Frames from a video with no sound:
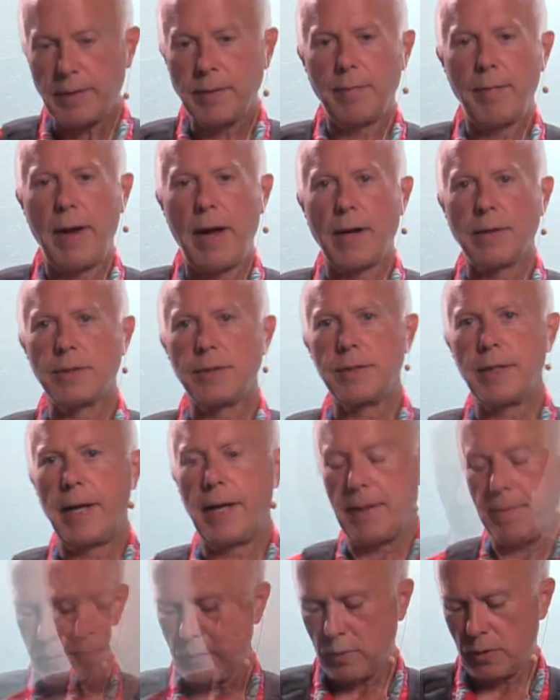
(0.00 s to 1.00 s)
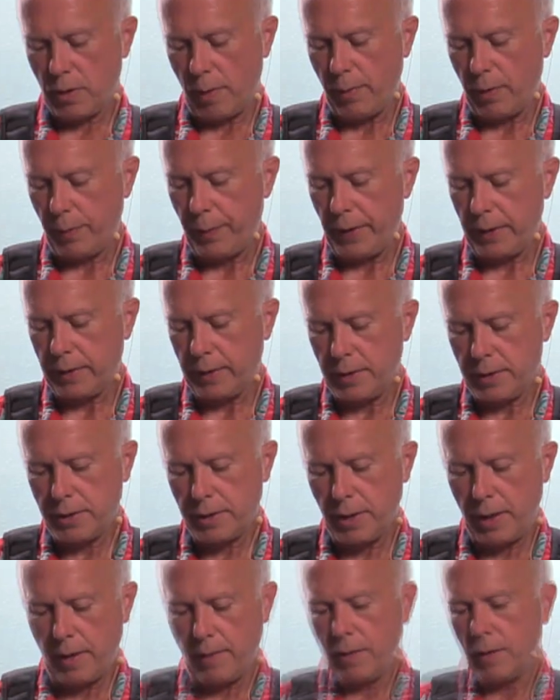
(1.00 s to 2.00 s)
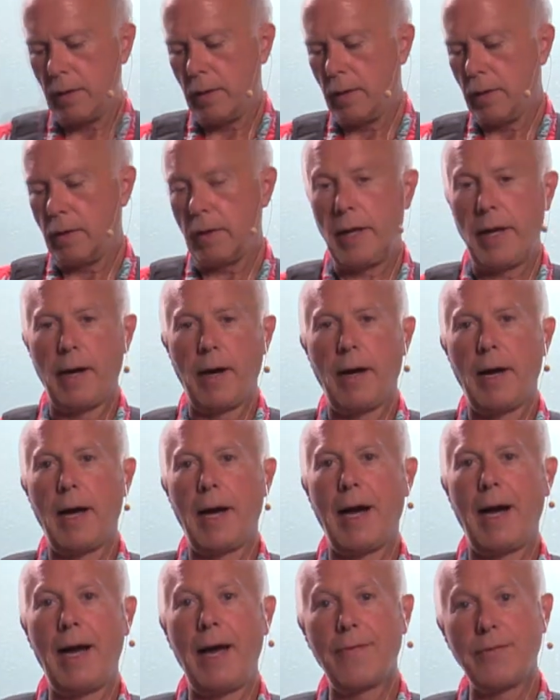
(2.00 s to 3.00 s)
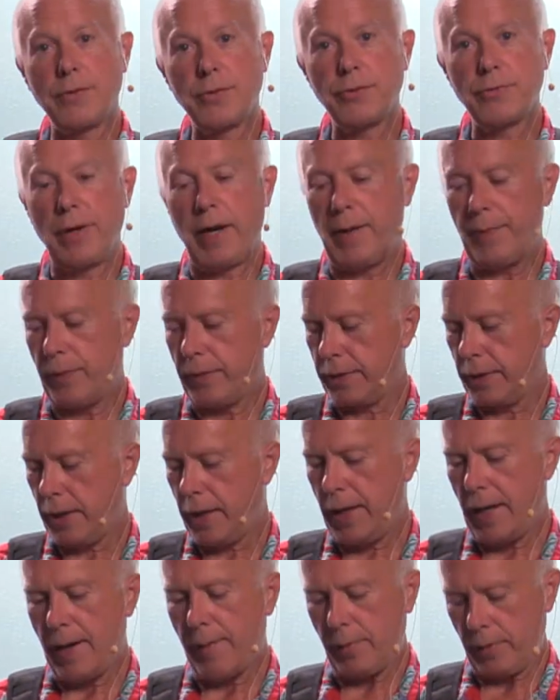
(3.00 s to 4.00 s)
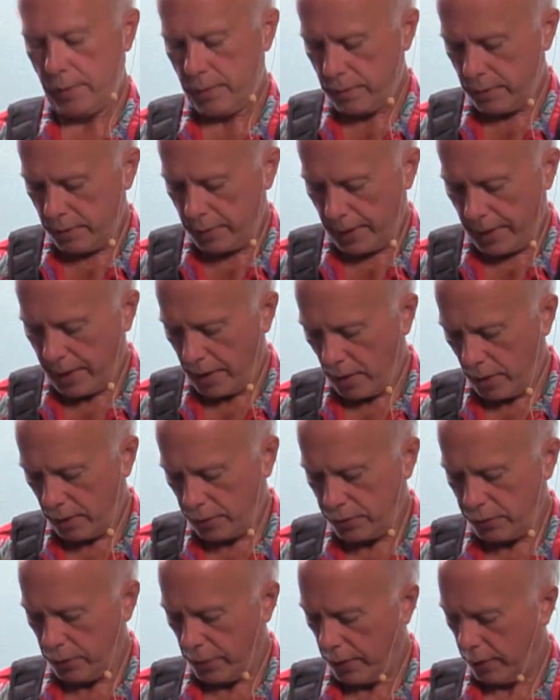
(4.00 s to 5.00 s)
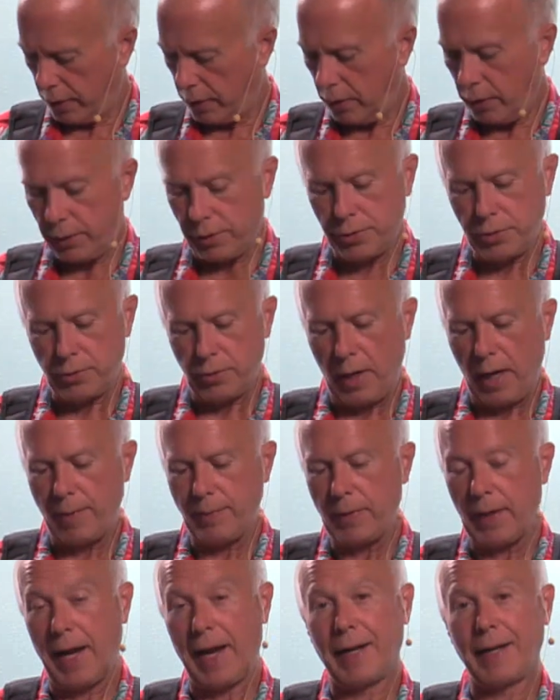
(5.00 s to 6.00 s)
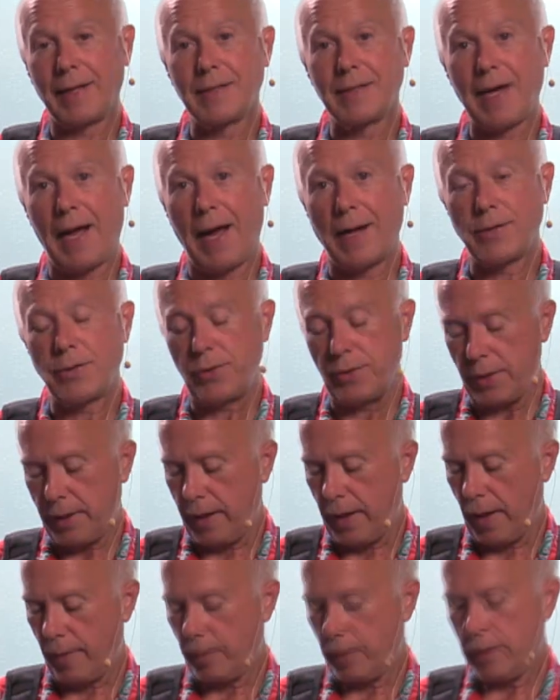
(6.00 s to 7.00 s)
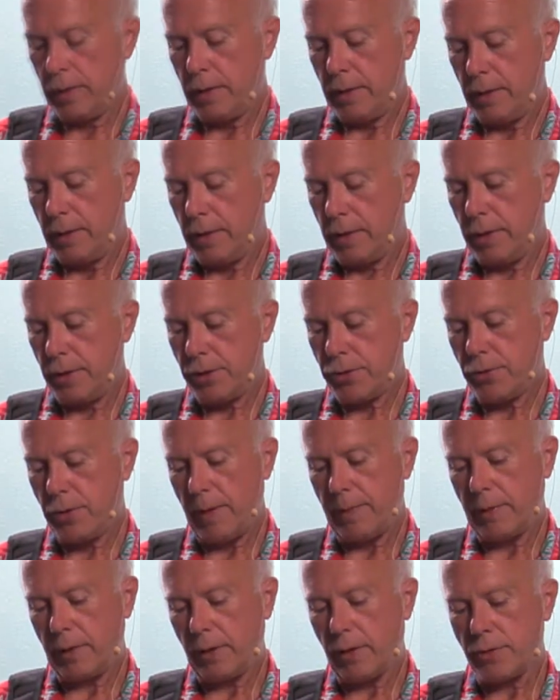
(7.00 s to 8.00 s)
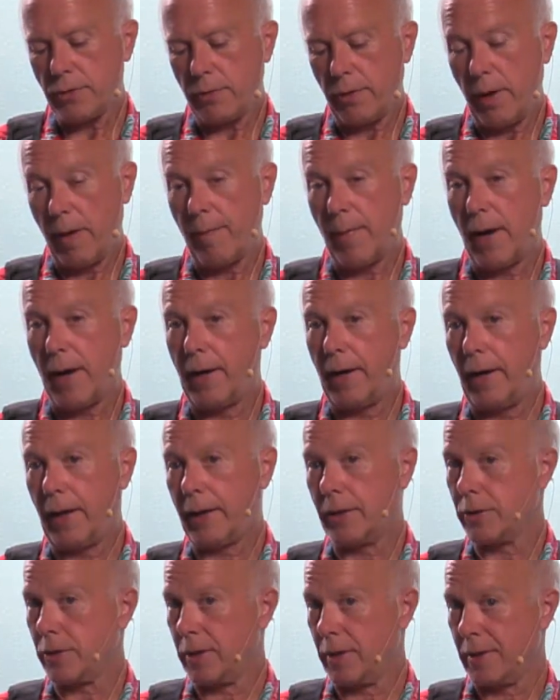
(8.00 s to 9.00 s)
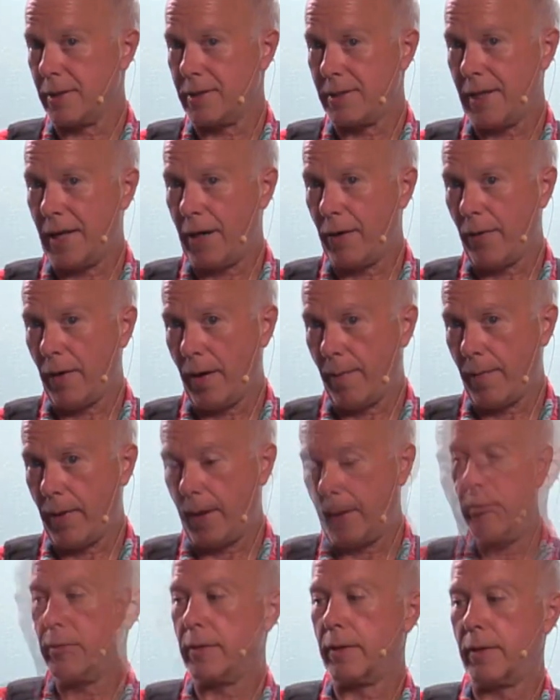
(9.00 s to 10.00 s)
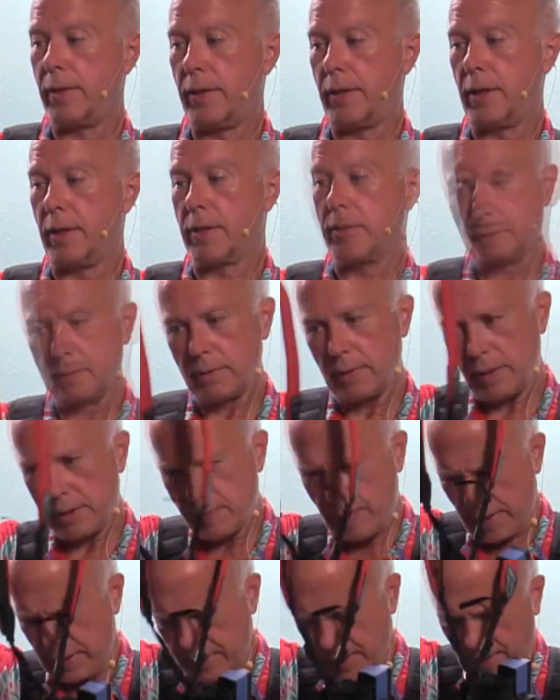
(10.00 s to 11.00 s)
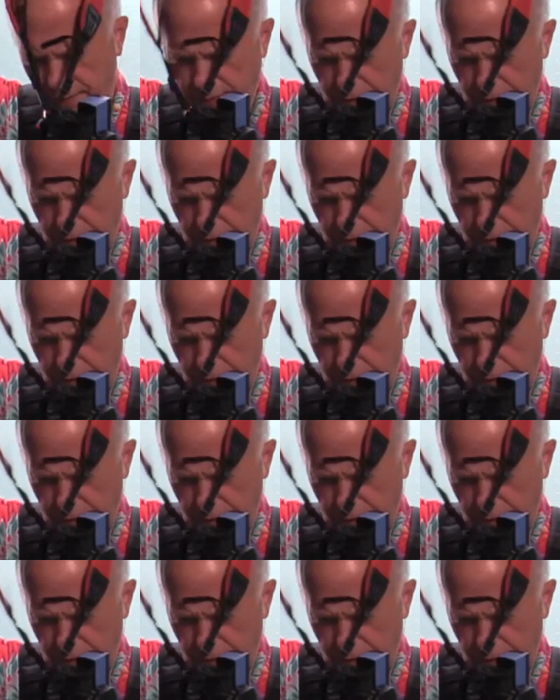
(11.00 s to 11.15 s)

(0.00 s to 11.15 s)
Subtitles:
mount set, so I'm going to pick this up. Now, I have a strap on the camera. They also include a strap that I can tie to the camera. This strap that goes around my neck is going to stay around my neck. This is my safety